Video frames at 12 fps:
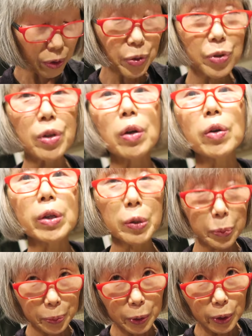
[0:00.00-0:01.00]
Usually
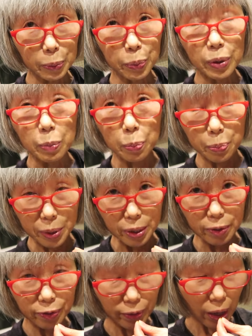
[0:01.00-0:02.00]
we put
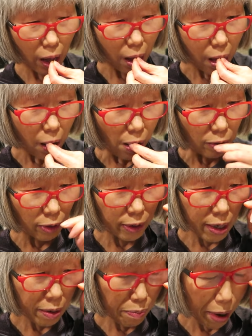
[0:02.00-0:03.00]
beef. We
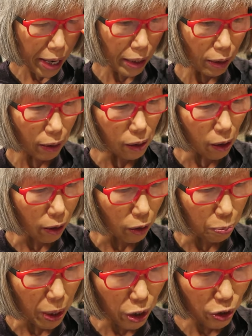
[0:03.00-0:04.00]
can make
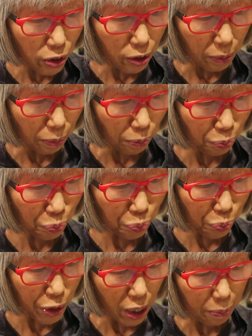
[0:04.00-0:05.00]
uh, mushroom
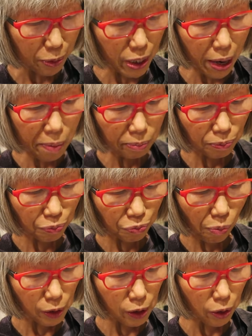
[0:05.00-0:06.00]
japchae.
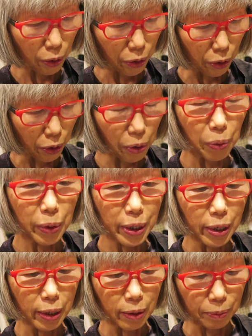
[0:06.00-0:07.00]
You know, the
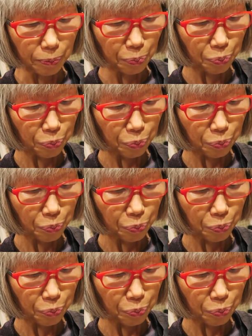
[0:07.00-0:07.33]
Korean...